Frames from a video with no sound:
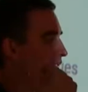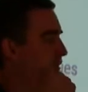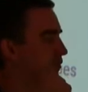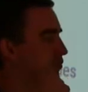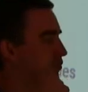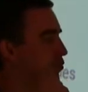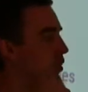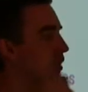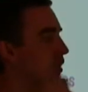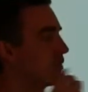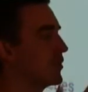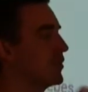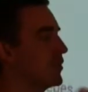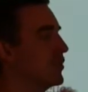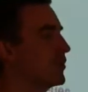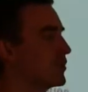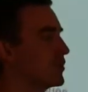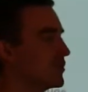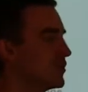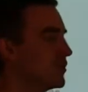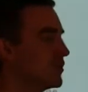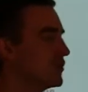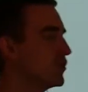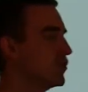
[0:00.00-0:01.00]
in with their
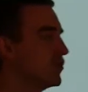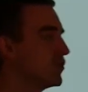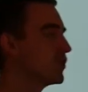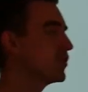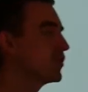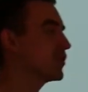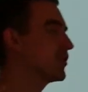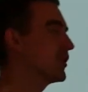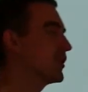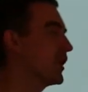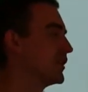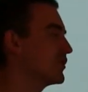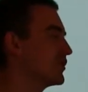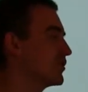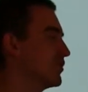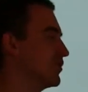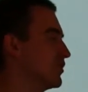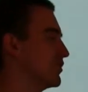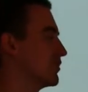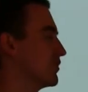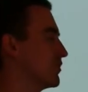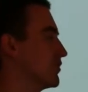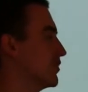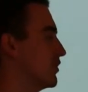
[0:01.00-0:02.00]
Google
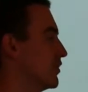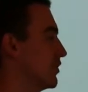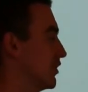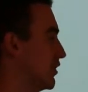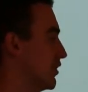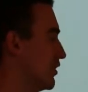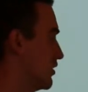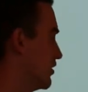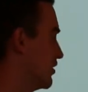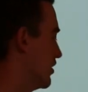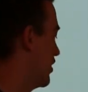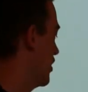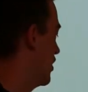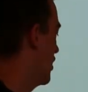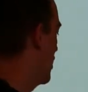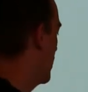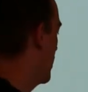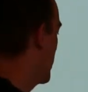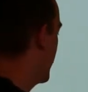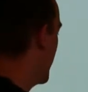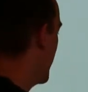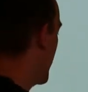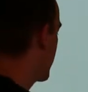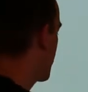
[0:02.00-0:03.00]
credentials. Uh,
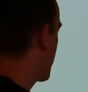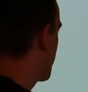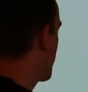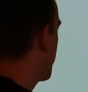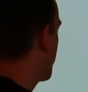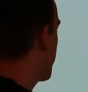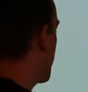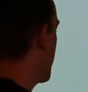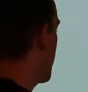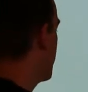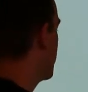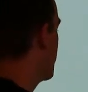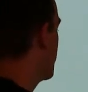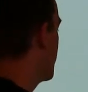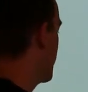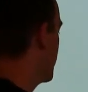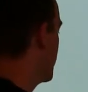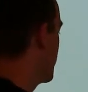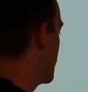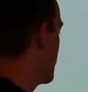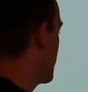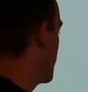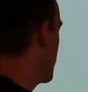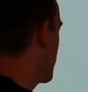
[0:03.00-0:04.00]
and that's really easy to
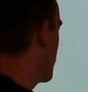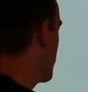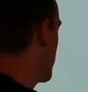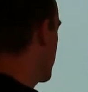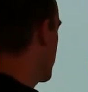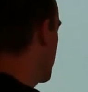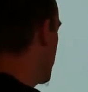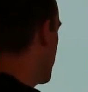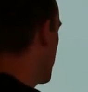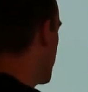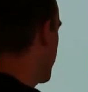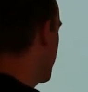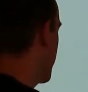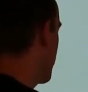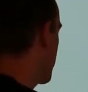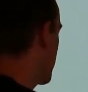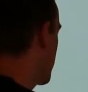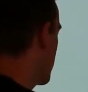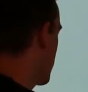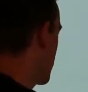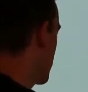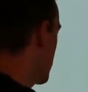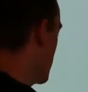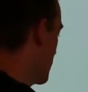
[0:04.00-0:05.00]
do in,
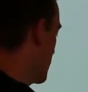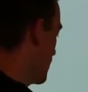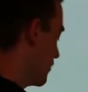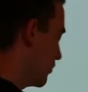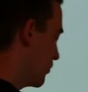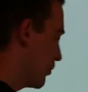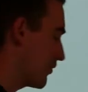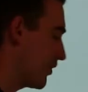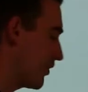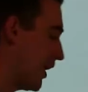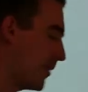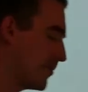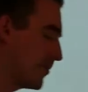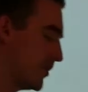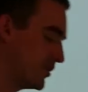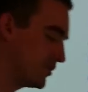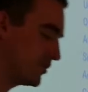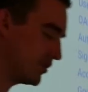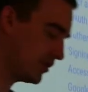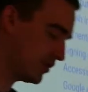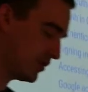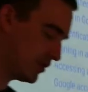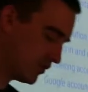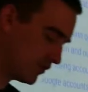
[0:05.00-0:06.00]
with App
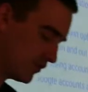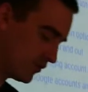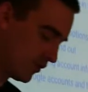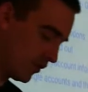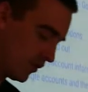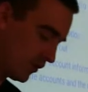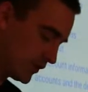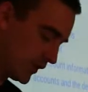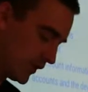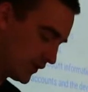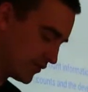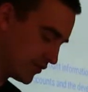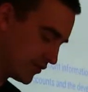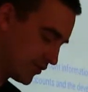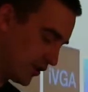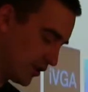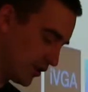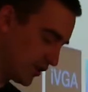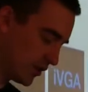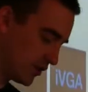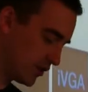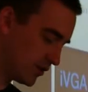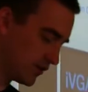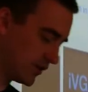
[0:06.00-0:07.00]
Engine. So let's,
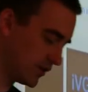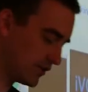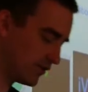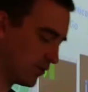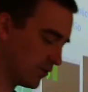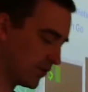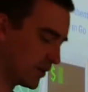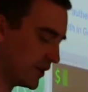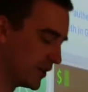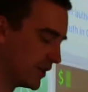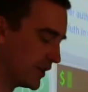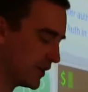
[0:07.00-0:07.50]
uh, let's look at